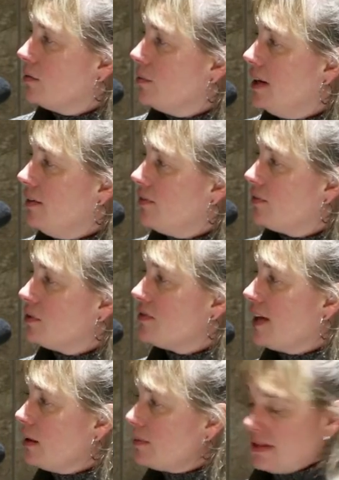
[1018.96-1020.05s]
We've
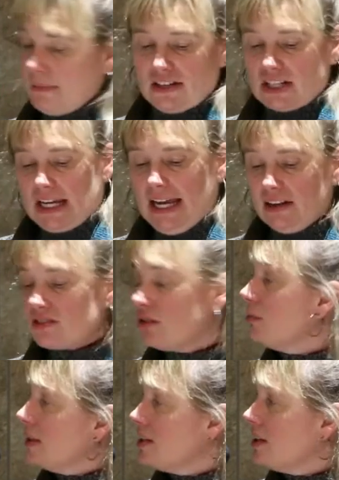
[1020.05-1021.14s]
developed some educational
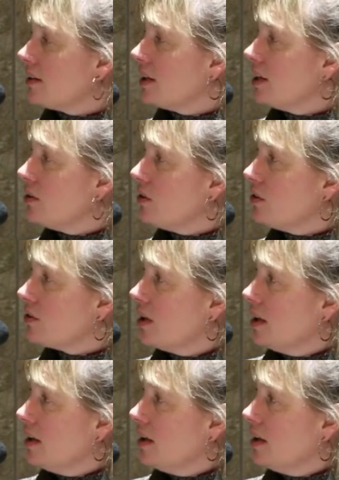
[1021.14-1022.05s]
materials.